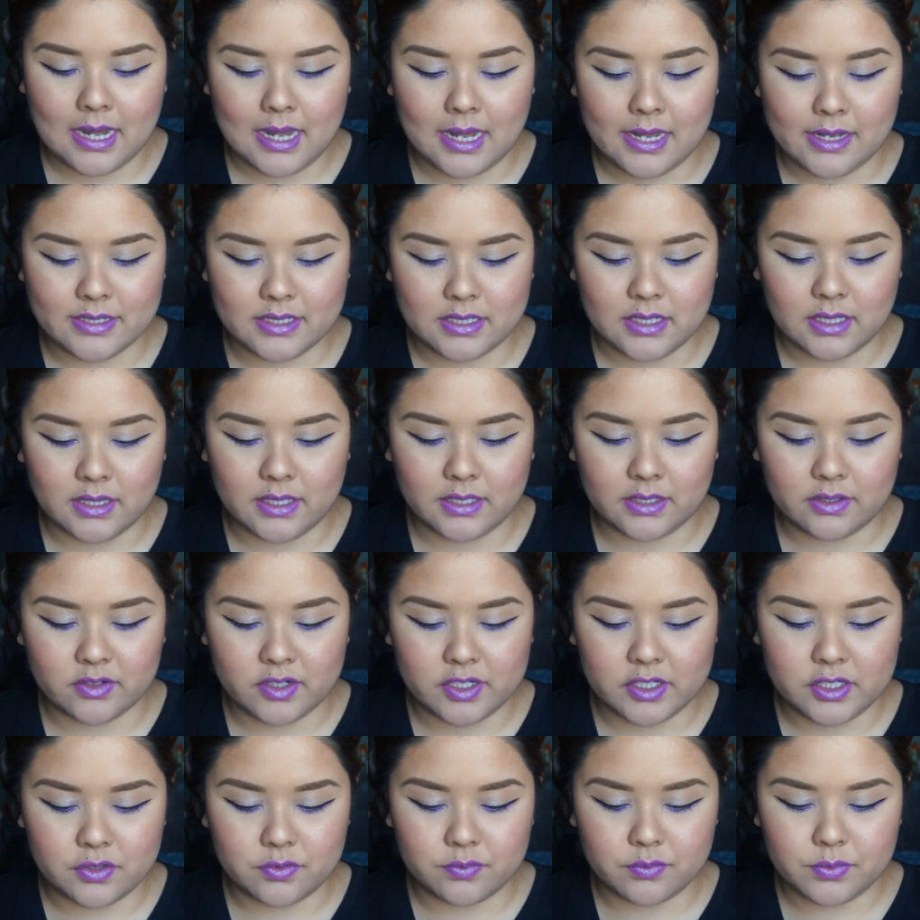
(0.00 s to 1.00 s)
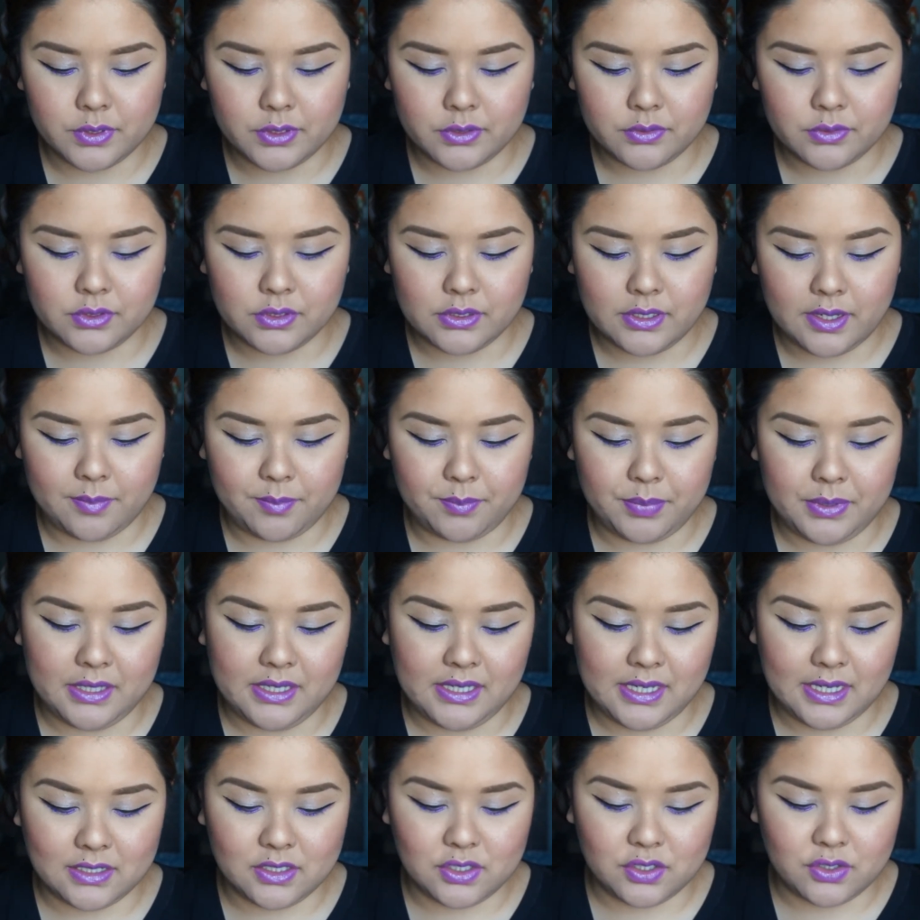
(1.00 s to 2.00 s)
Has licorice root and
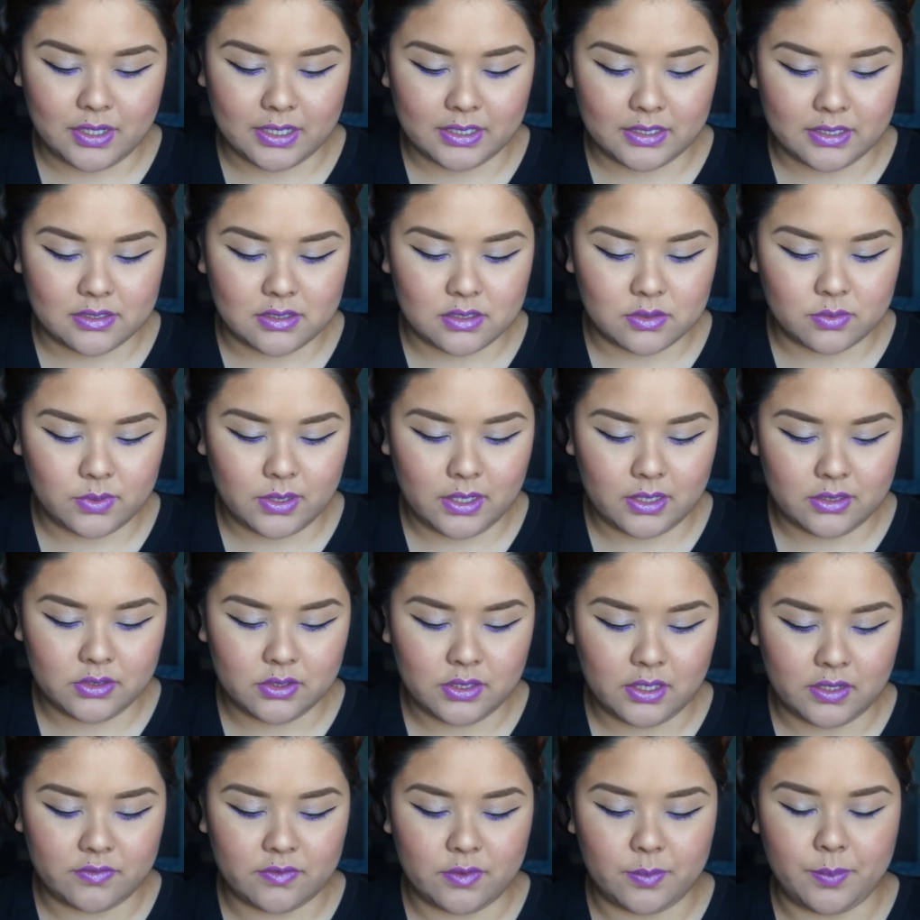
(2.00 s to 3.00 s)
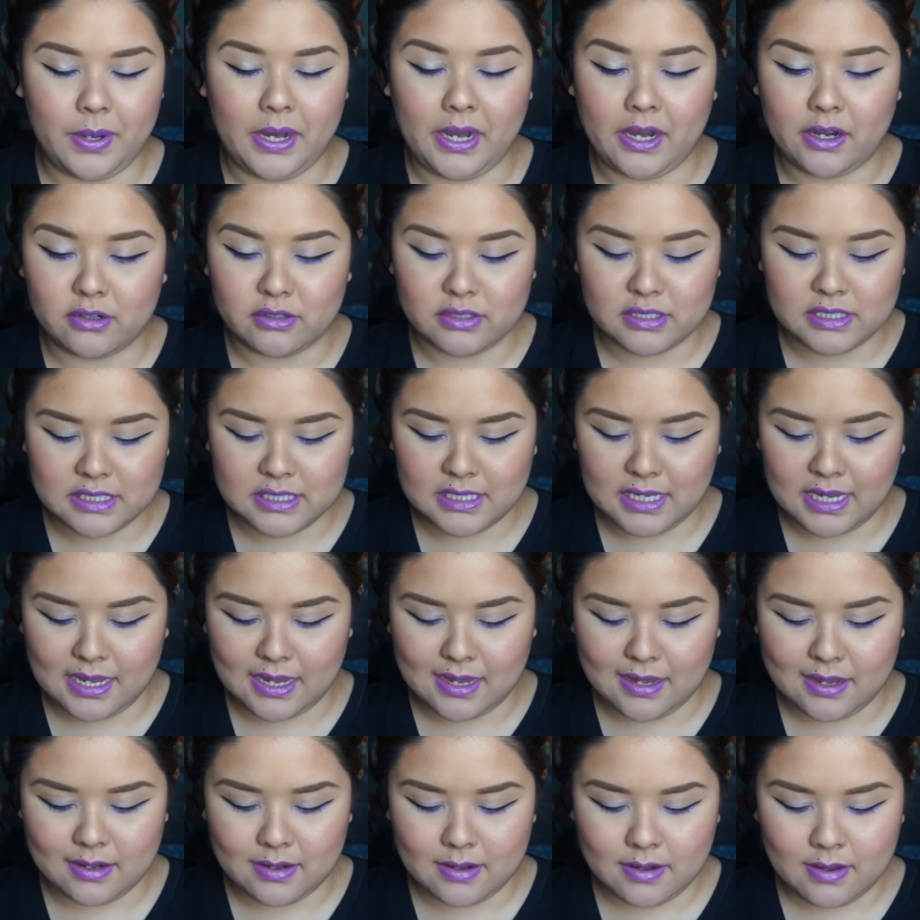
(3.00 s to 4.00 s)
pea extract as well to help repair the
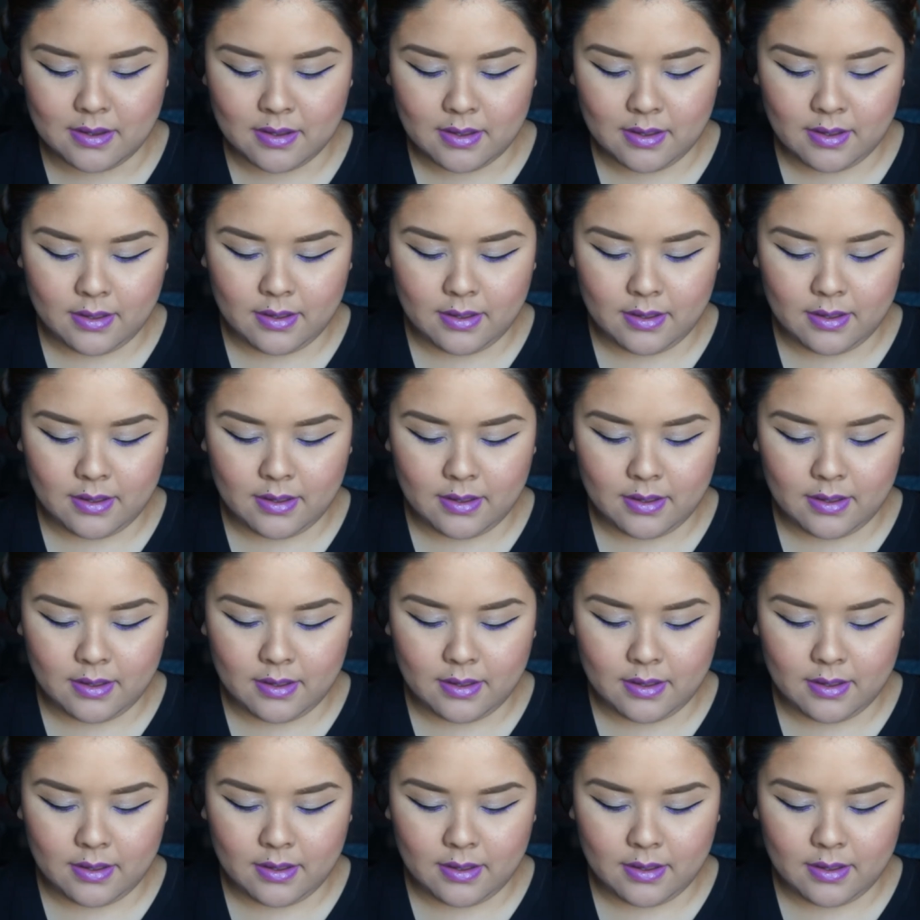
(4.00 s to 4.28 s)
skin.